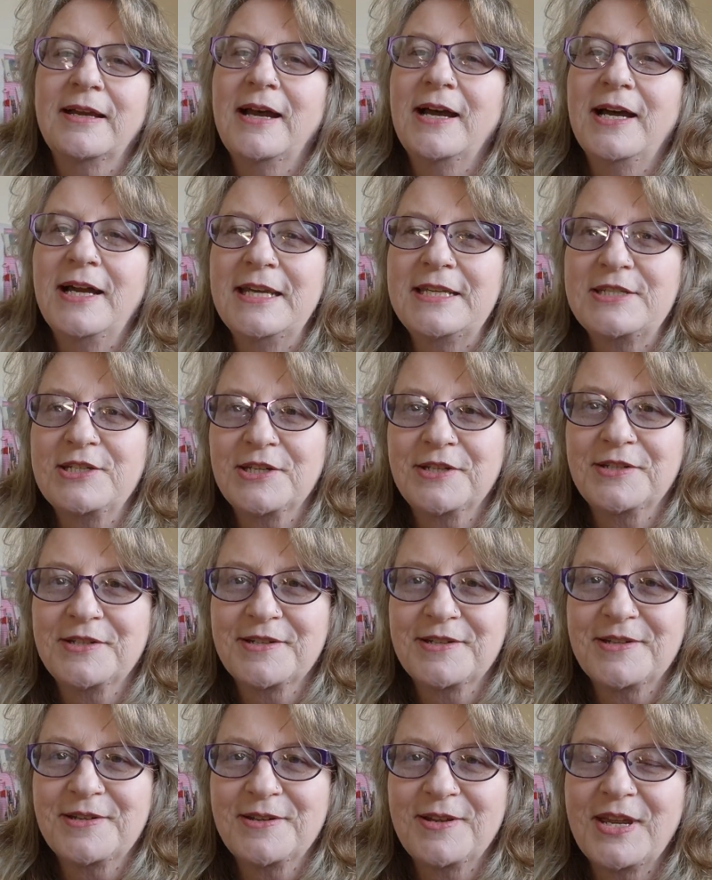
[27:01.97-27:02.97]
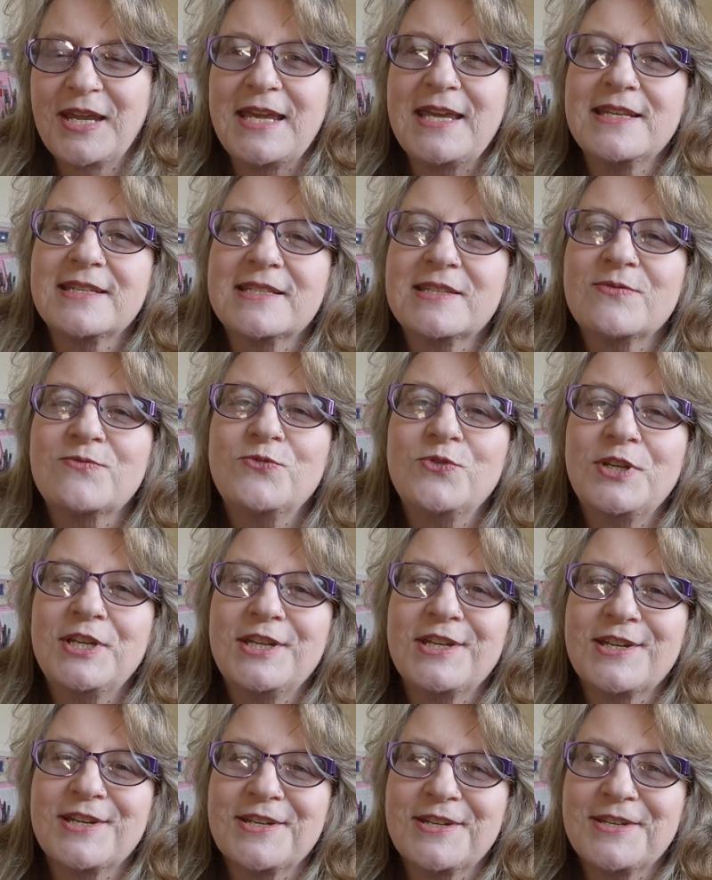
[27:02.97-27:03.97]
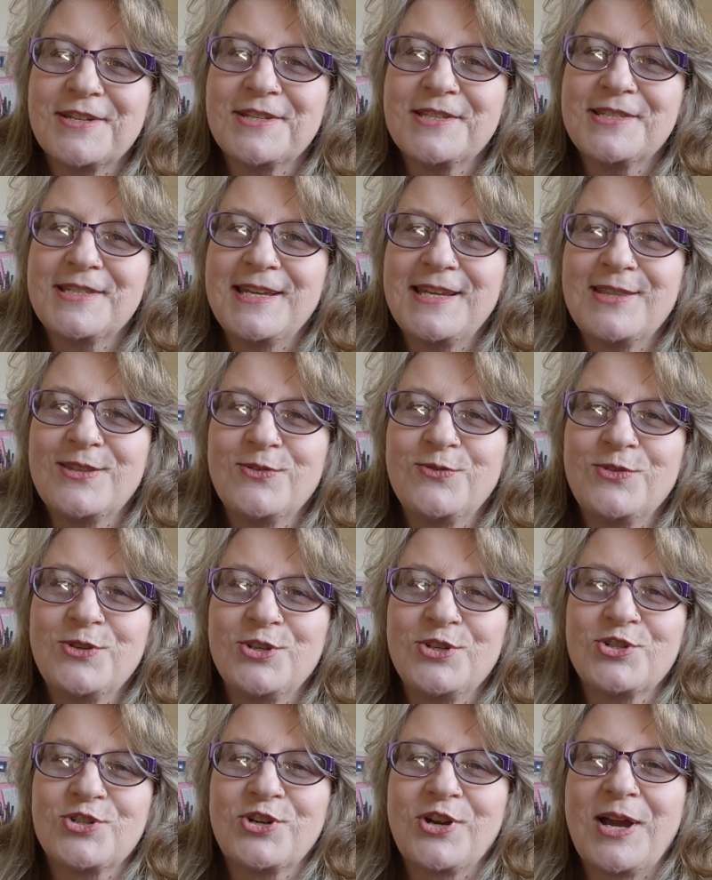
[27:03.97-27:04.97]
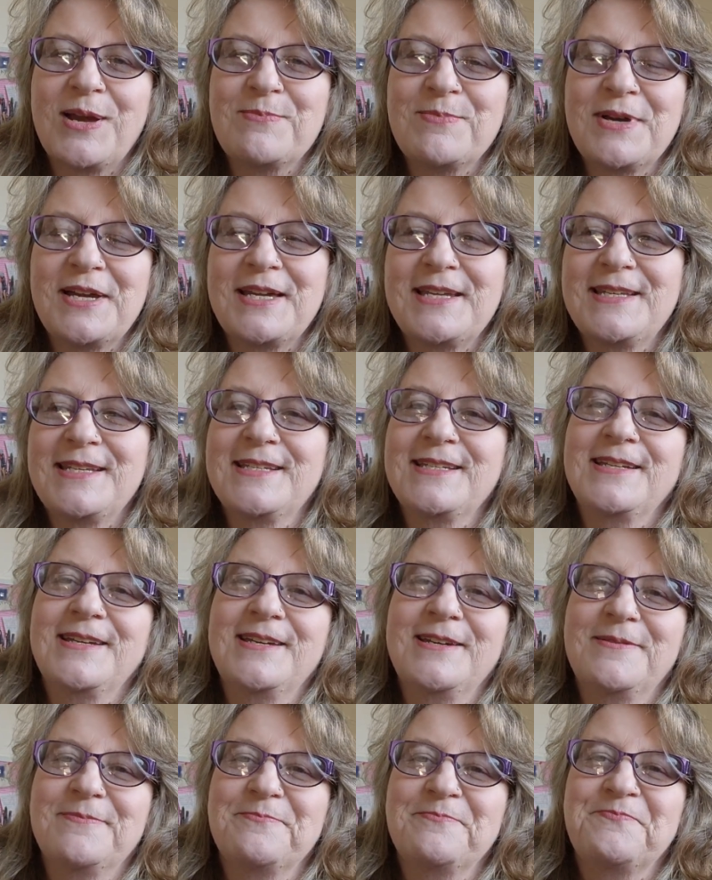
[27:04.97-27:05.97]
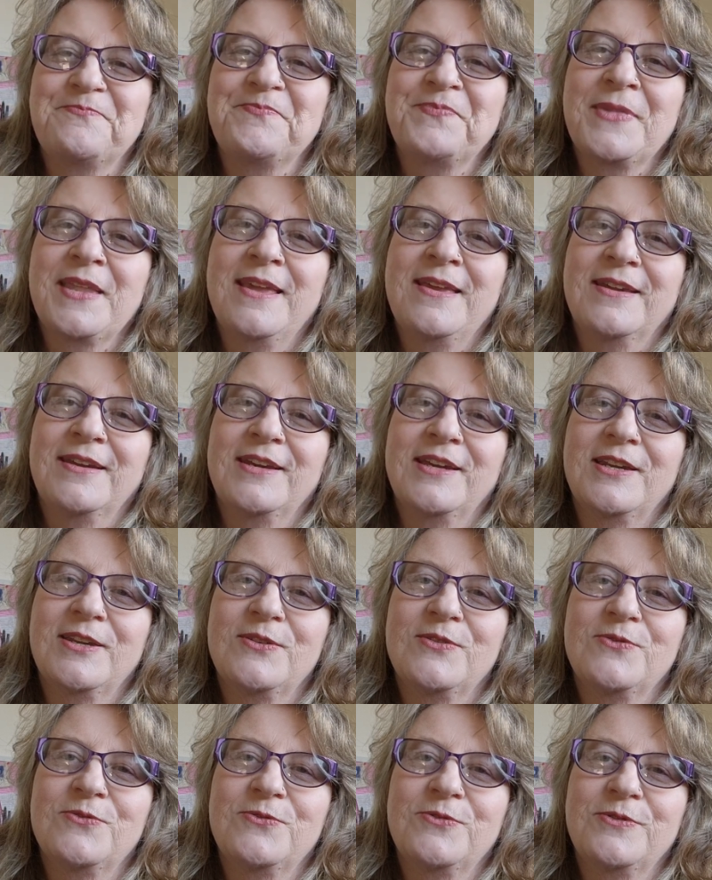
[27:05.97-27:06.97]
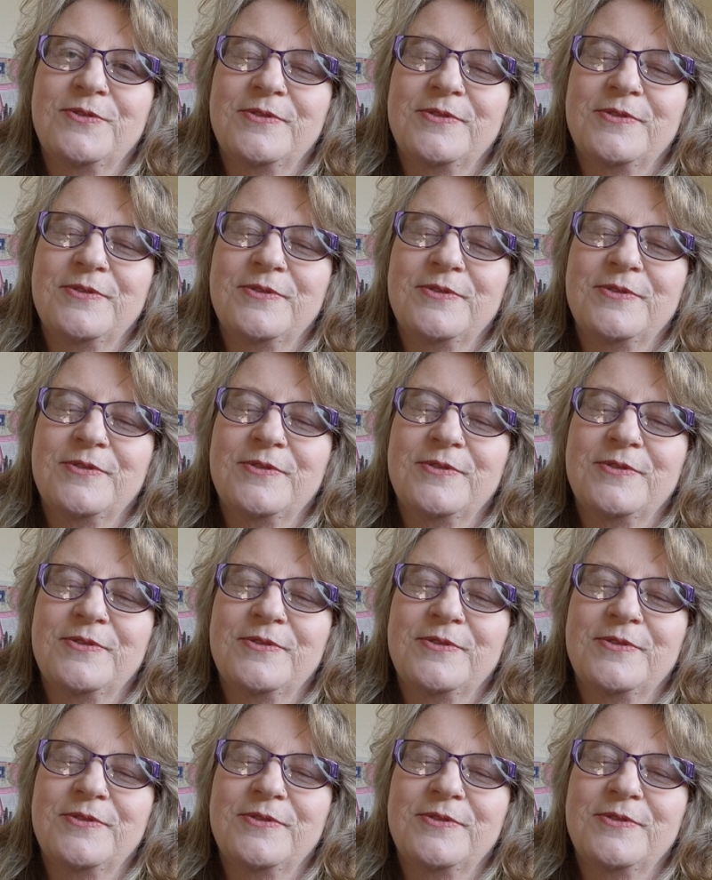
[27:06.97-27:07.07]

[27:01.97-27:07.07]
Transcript: I don't know. In some videos in the future, I might kind of